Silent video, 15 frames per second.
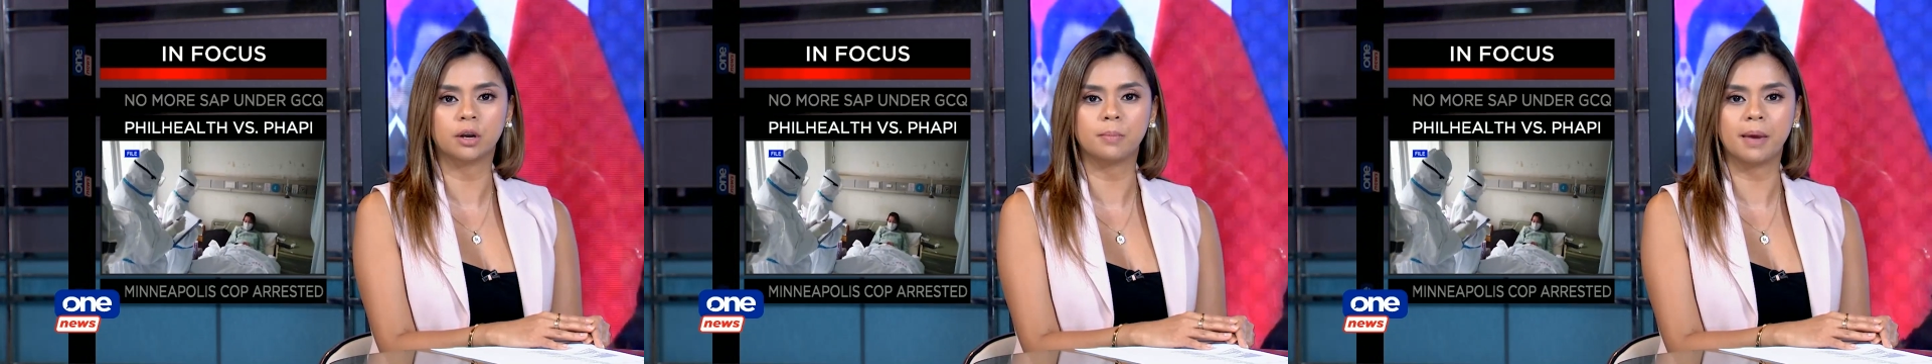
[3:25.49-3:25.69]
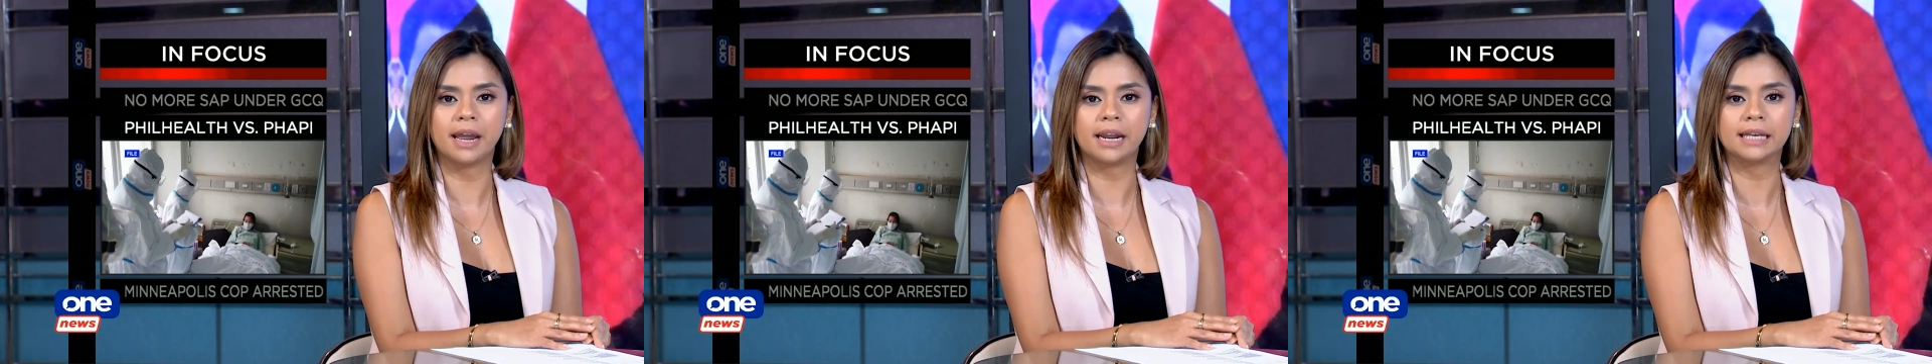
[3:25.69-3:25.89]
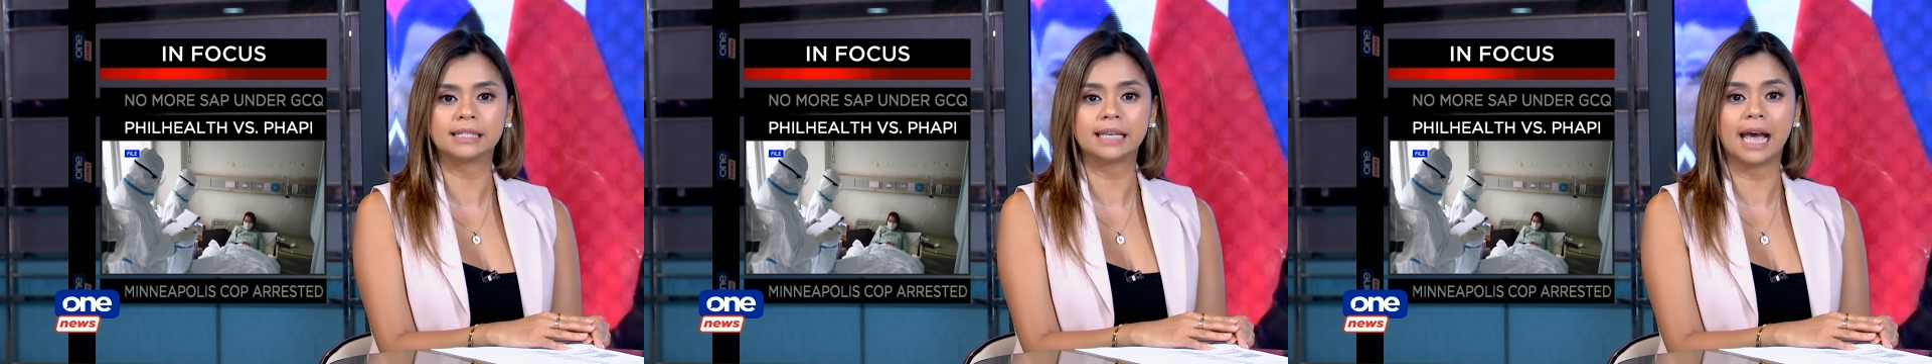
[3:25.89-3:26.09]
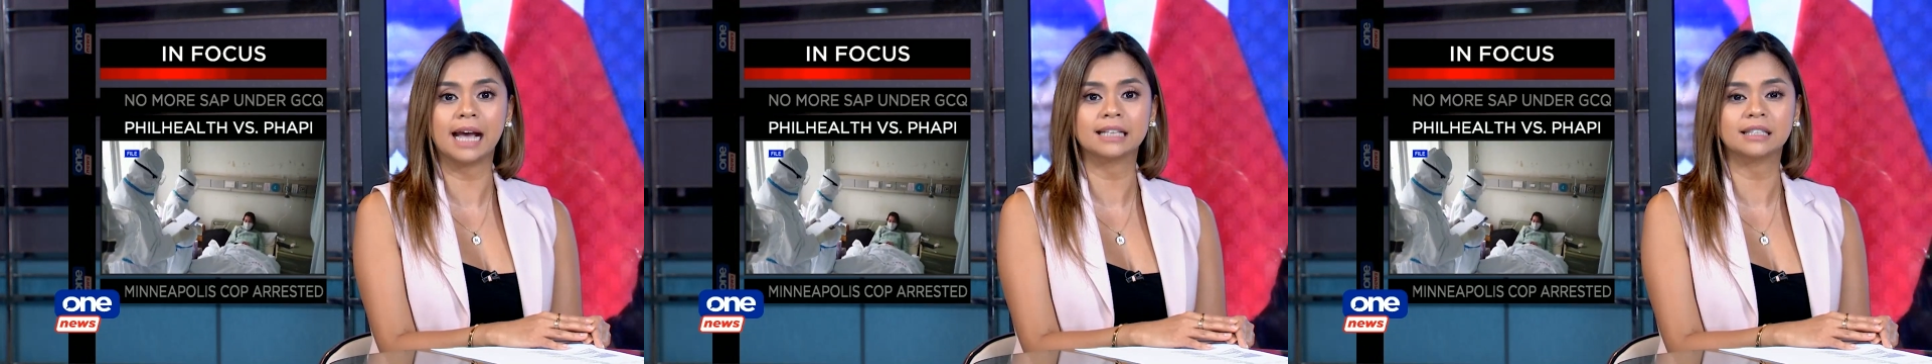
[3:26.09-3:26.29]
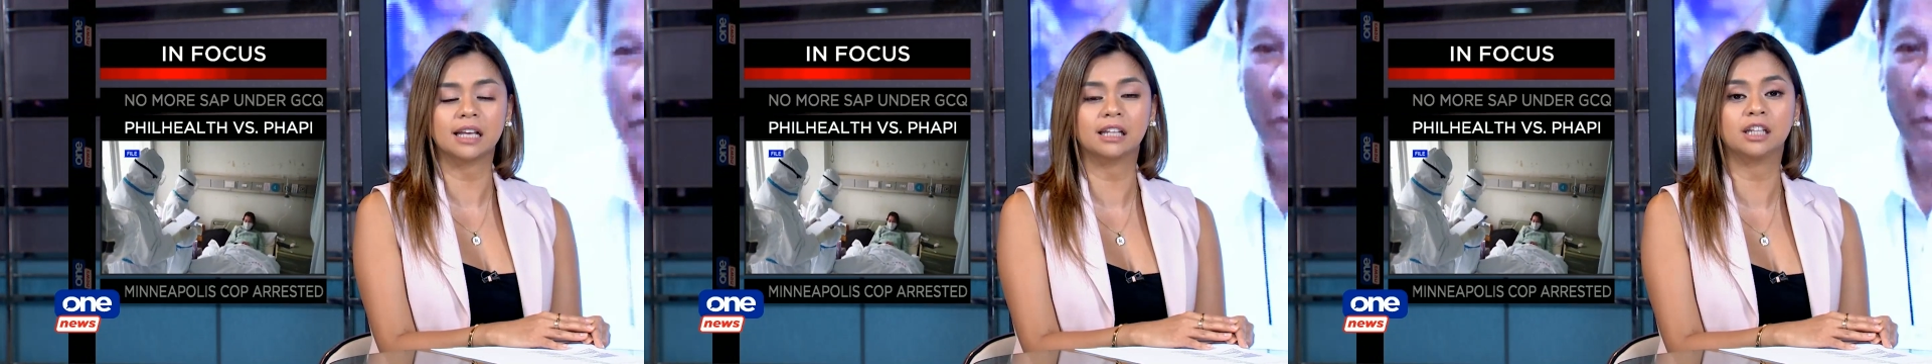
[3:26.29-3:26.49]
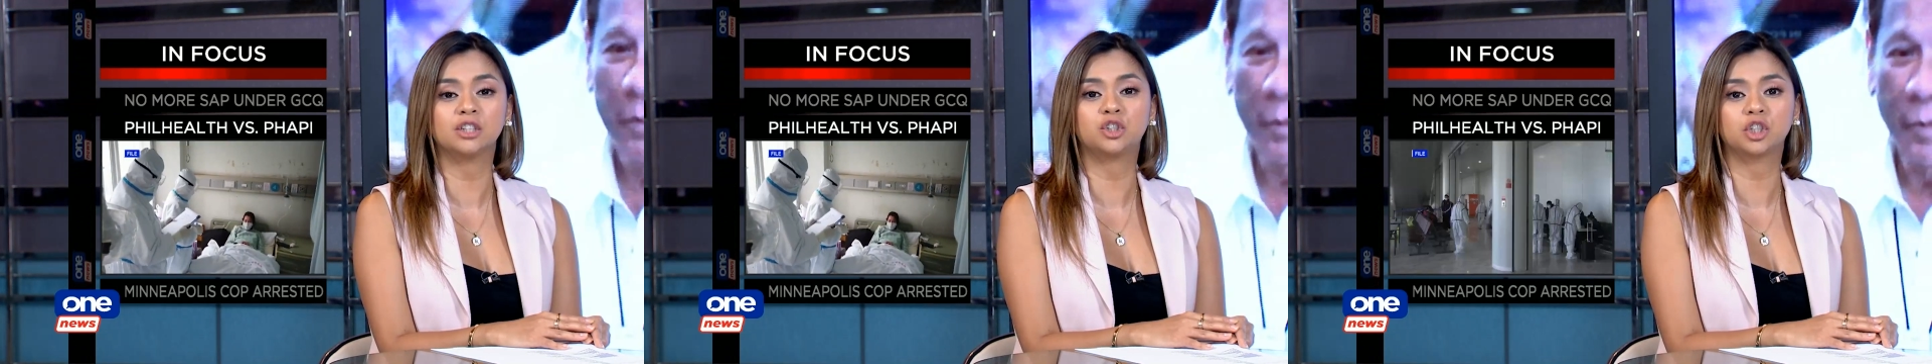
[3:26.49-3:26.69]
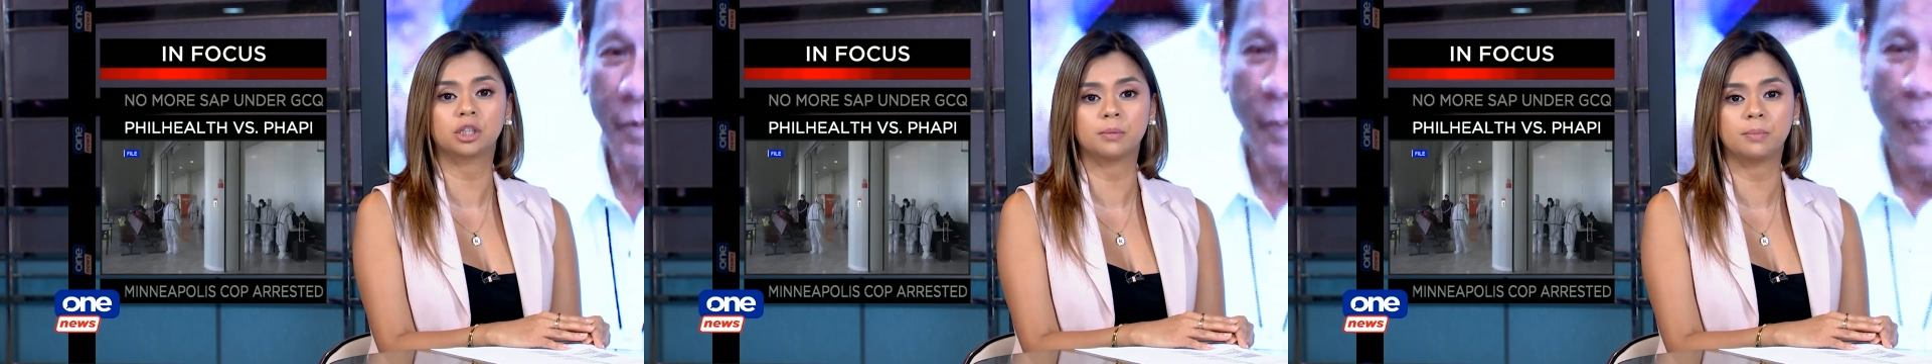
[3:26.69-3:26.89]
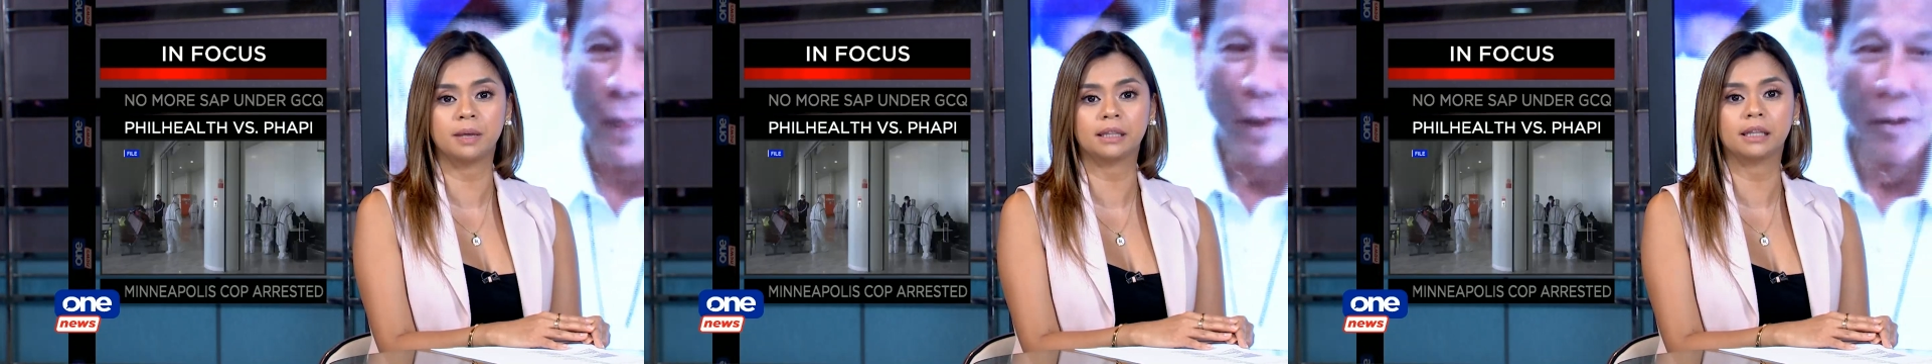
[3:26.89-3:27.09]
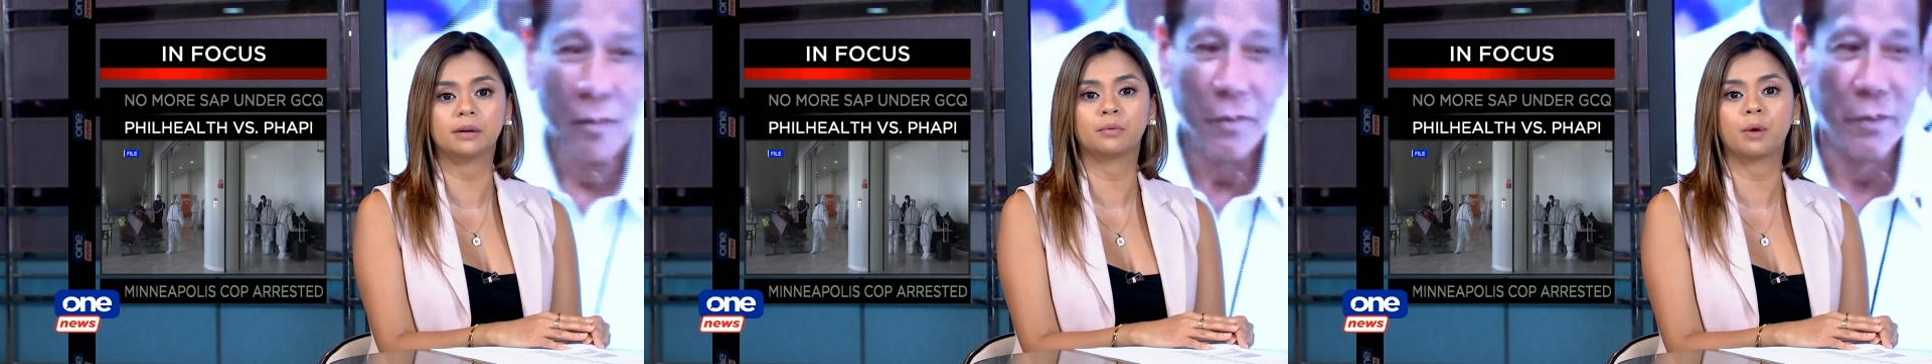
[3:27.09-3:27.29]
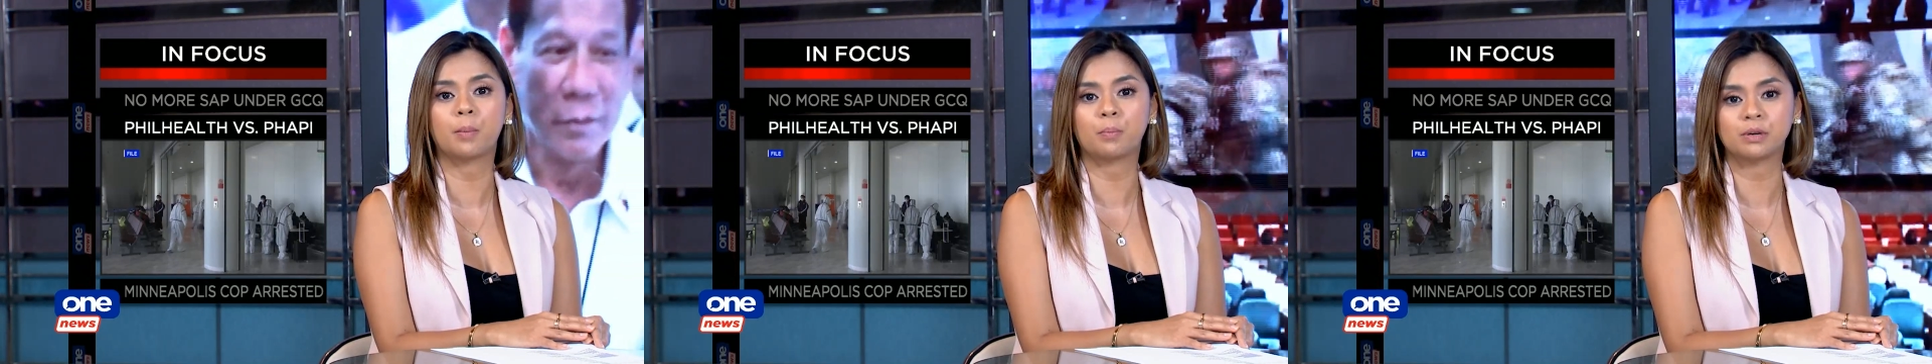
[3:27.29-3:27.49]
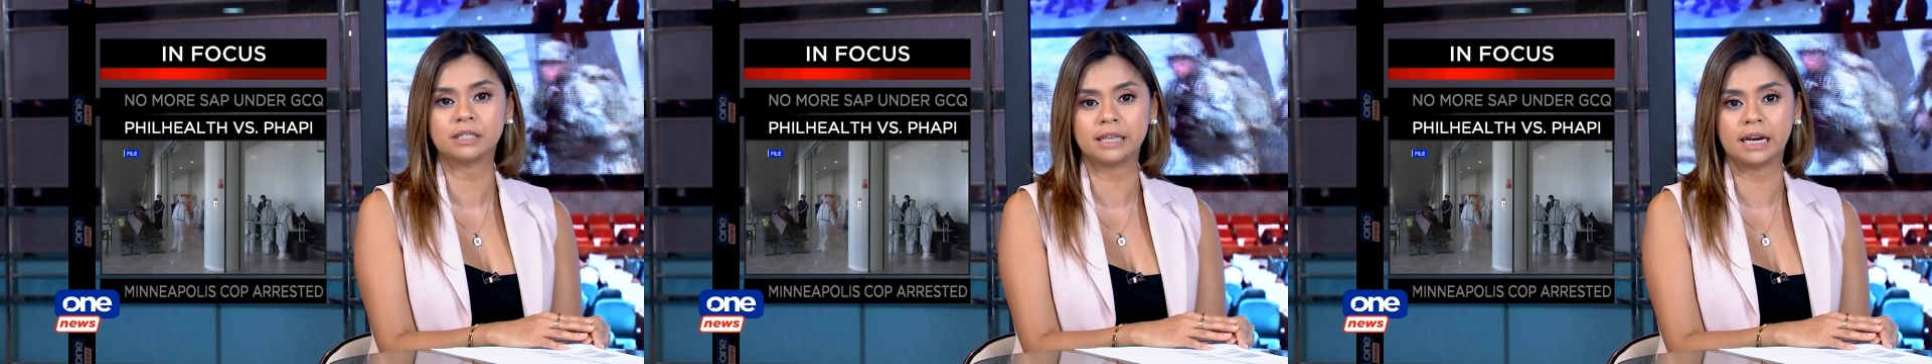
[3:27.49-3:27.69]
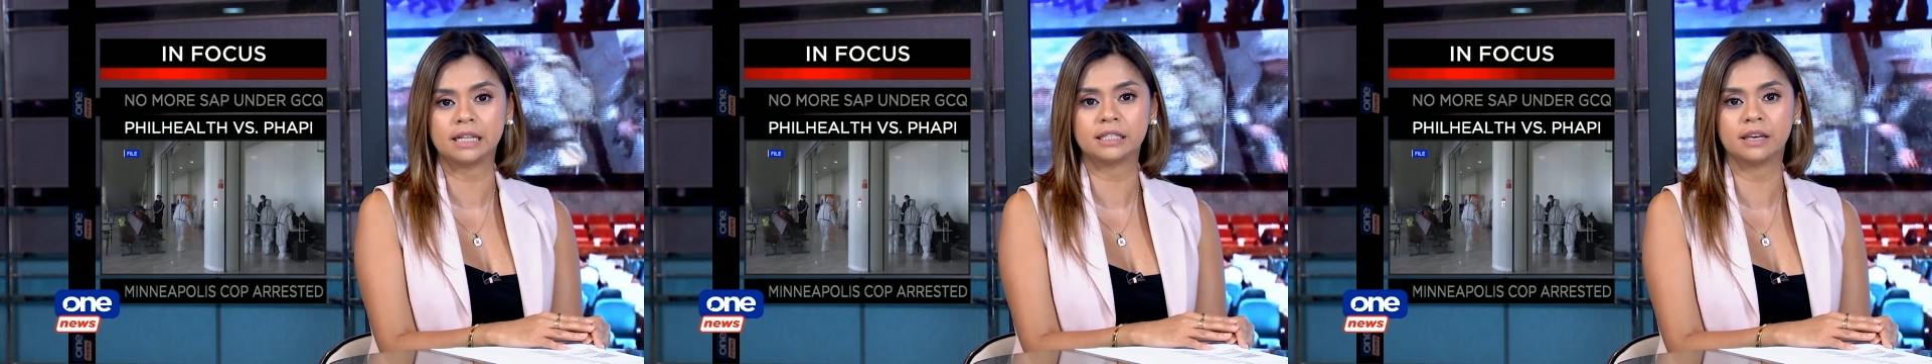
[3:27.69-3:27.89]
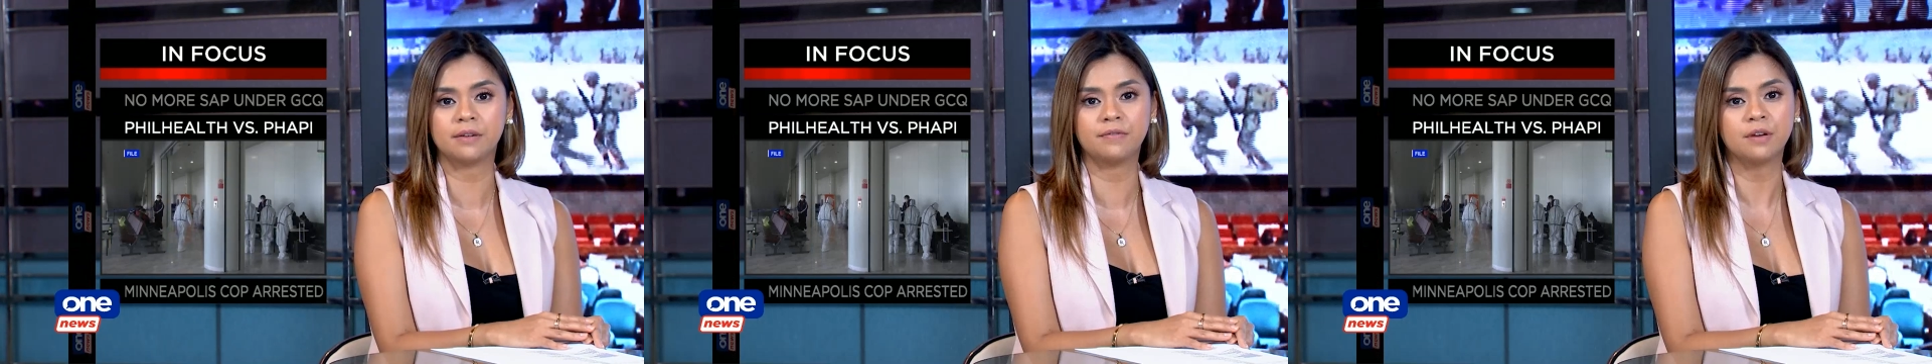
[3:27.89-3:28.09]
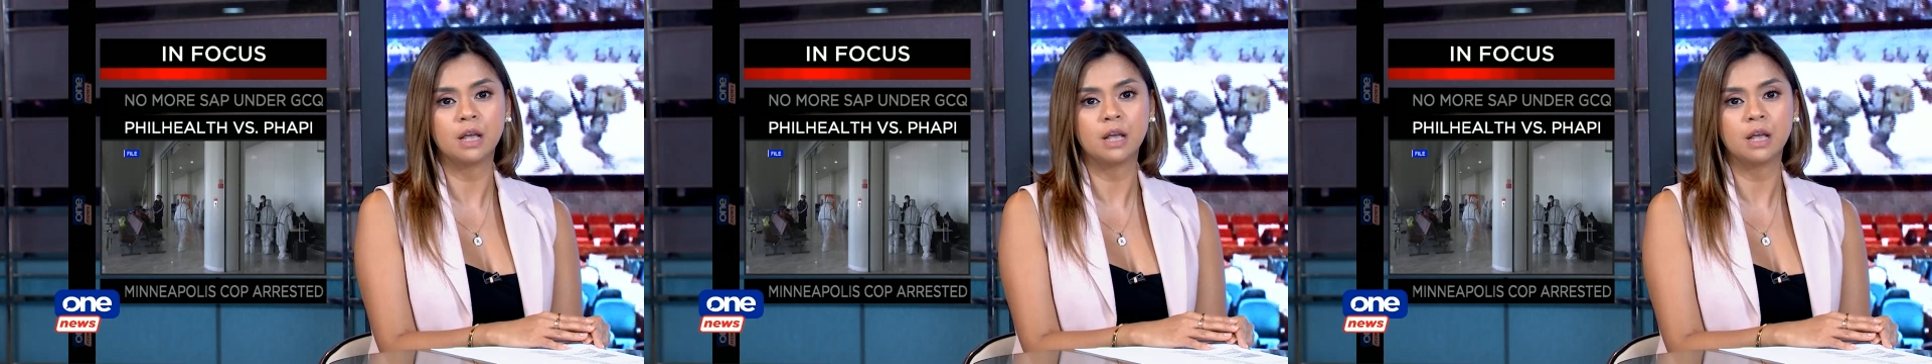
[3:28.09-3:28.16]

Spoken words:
Jimenez as a legitimate representative